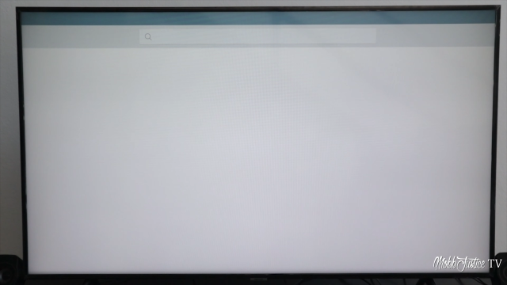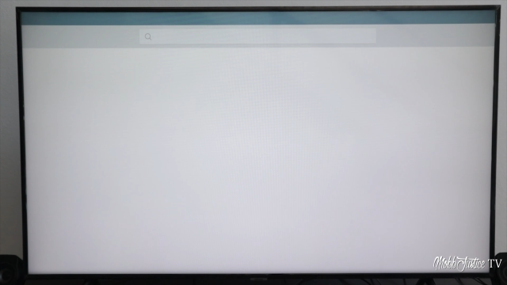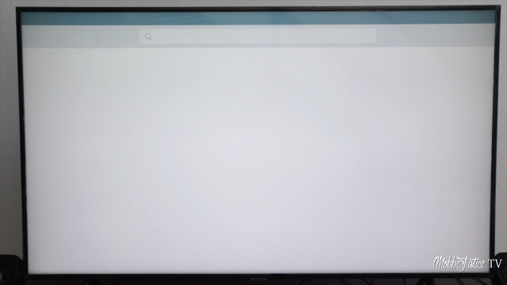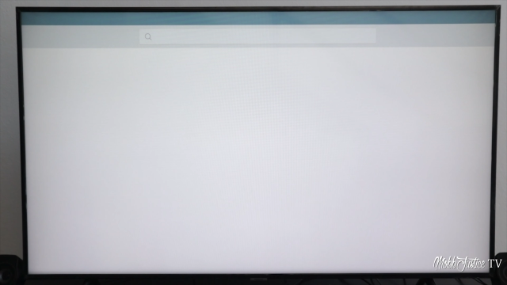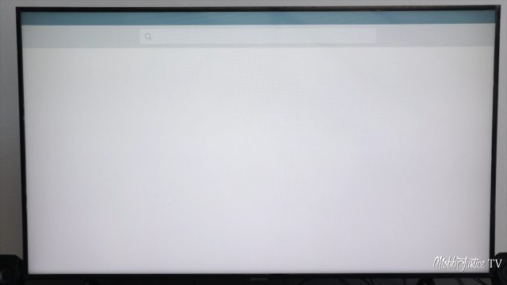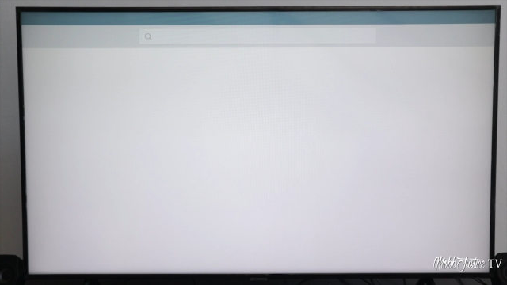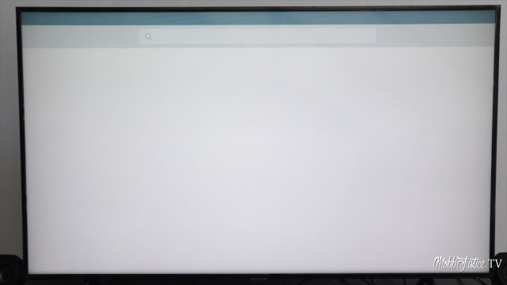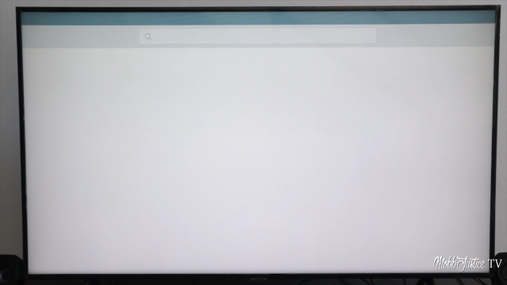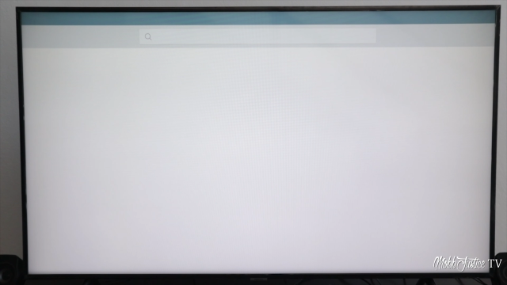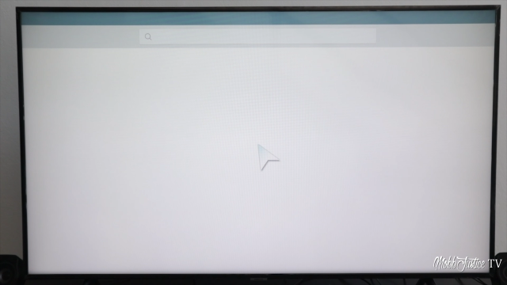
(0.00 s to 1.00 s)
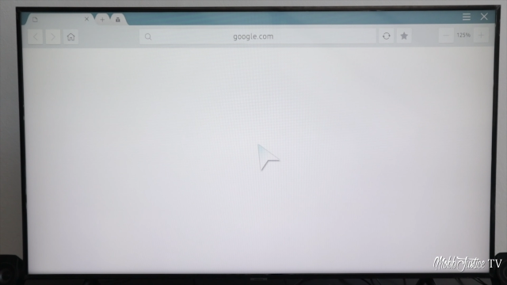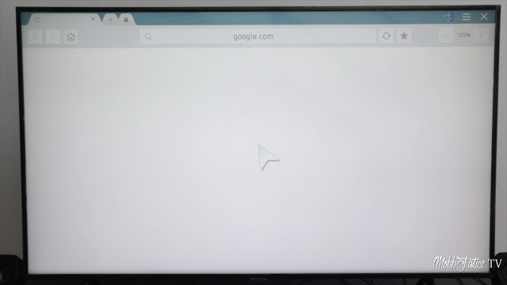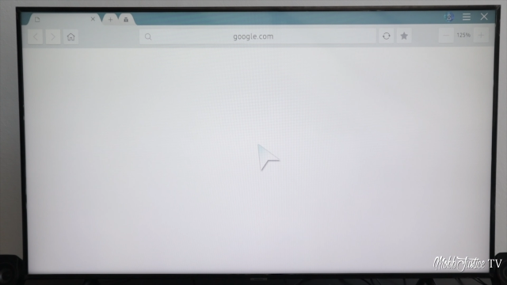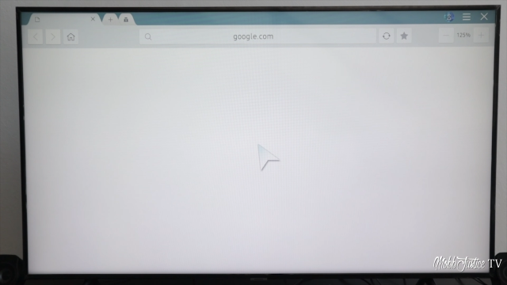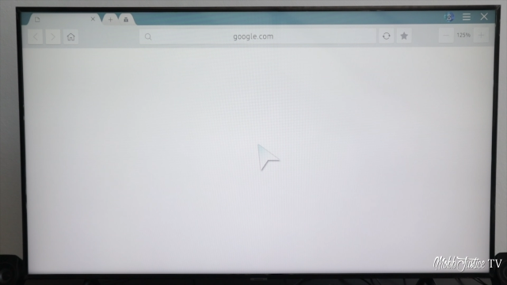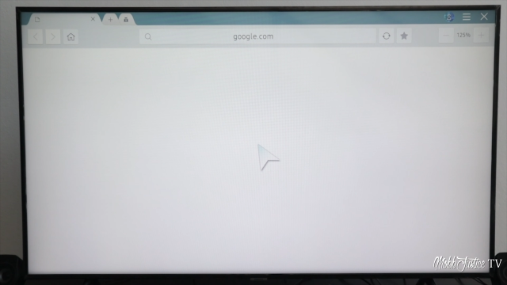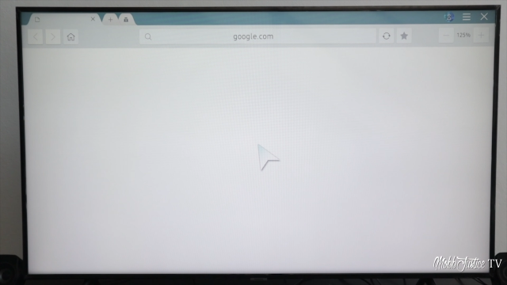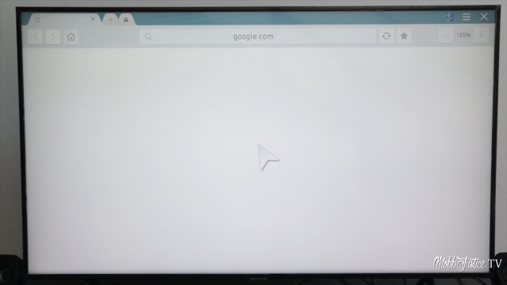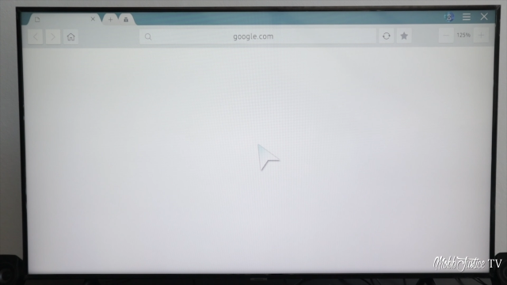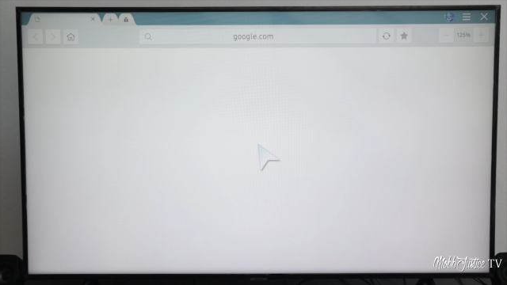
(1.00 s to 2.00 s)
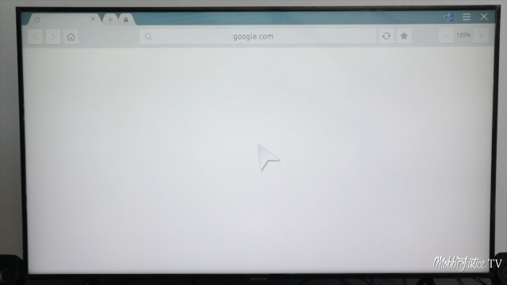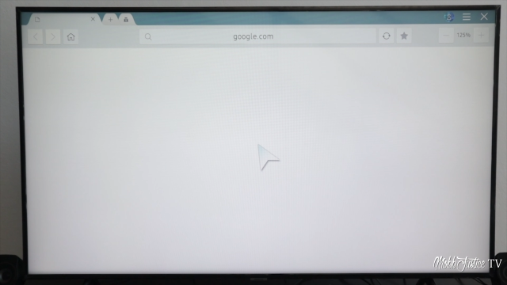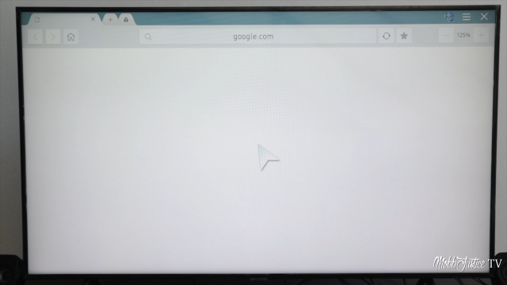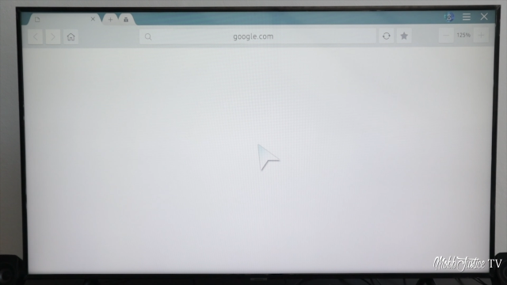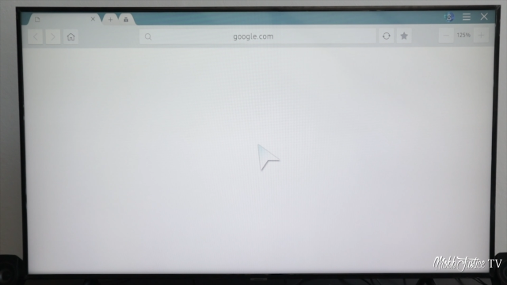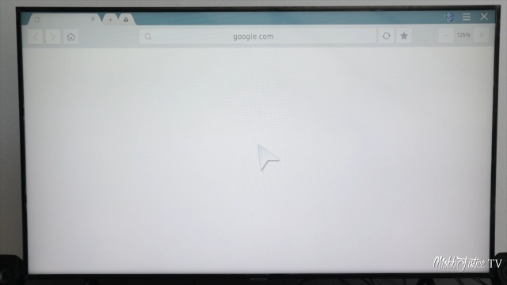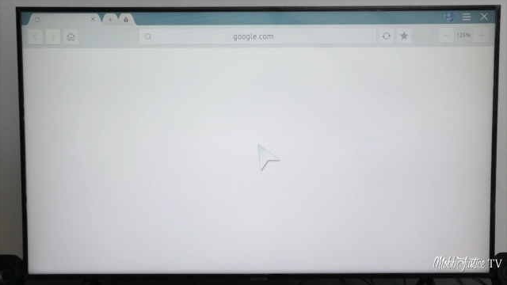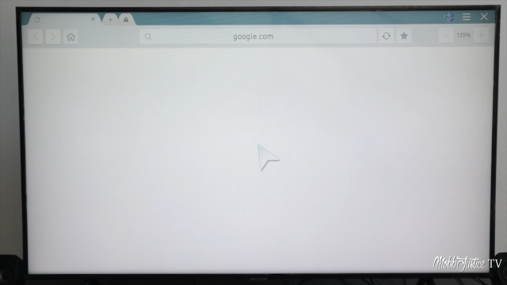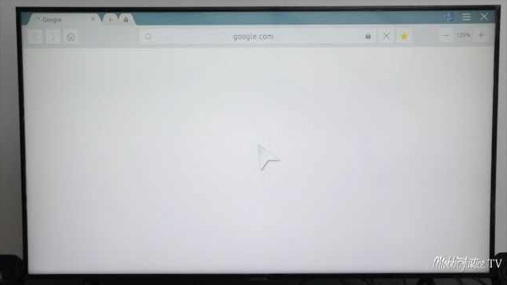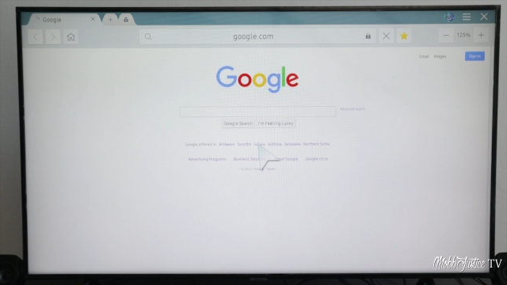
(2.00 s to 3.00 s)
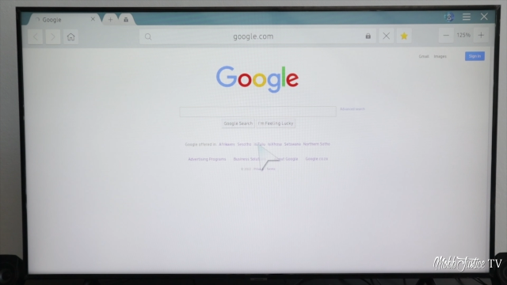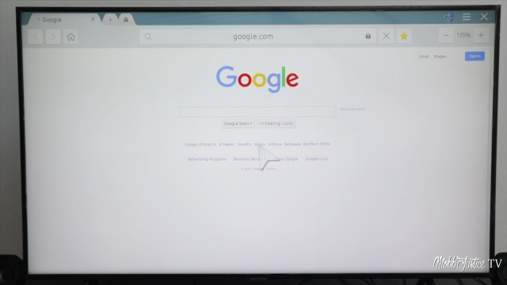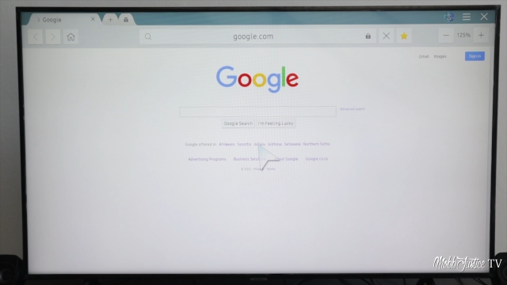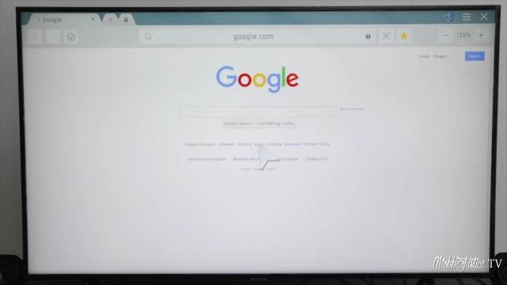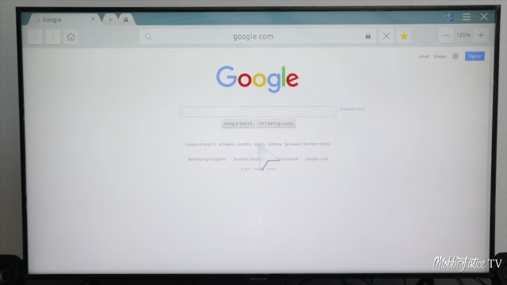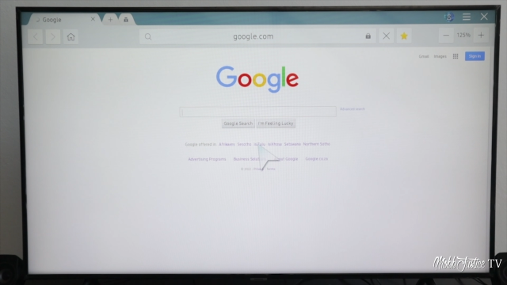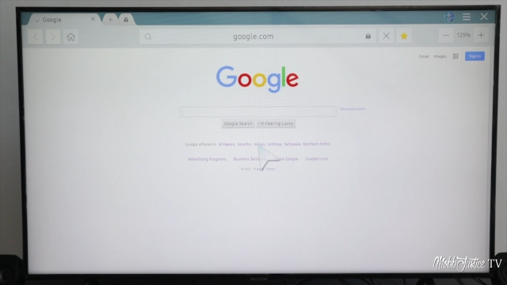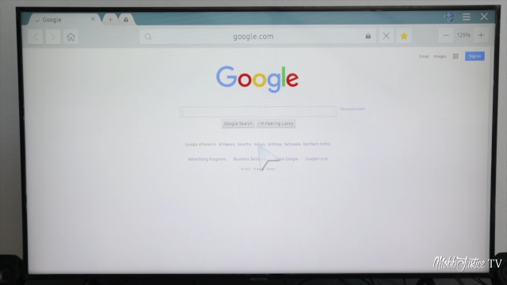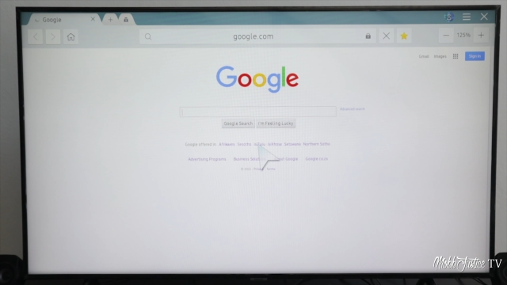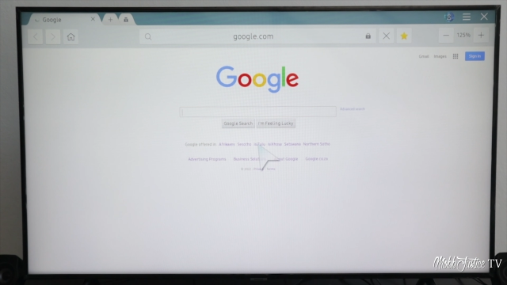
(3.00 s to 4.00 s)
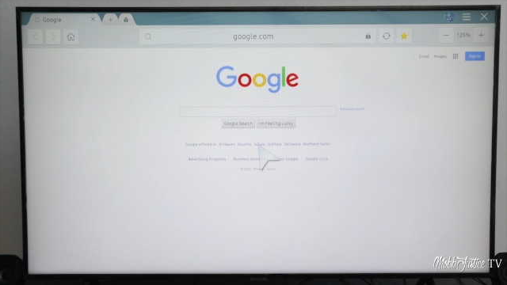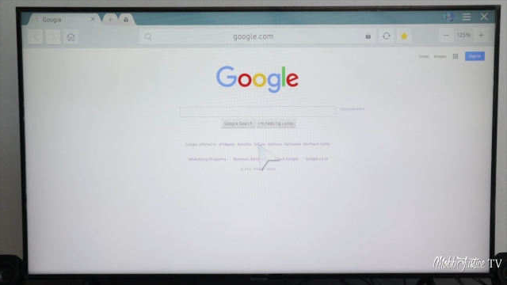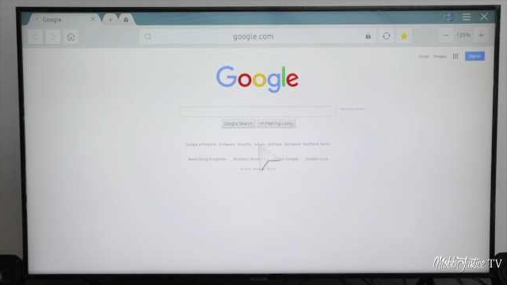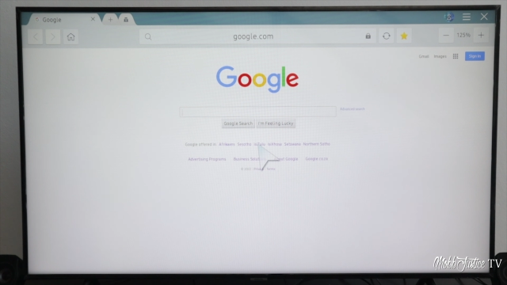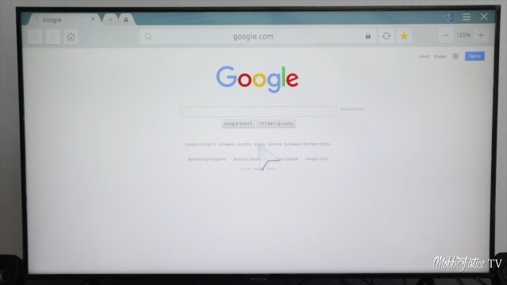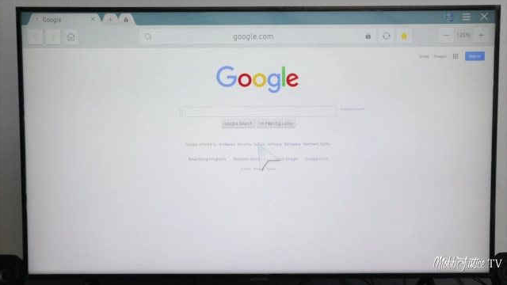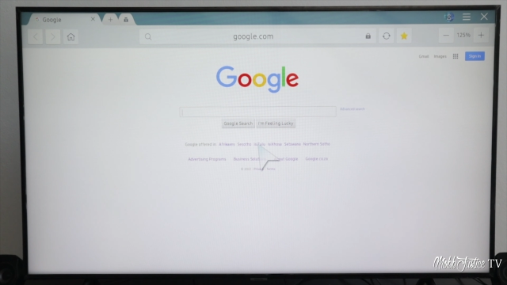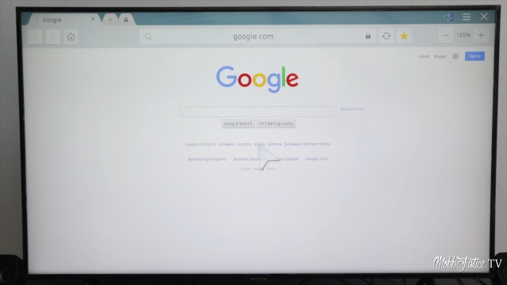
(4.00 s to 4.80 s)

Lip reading: Nobody's mouth can be seen.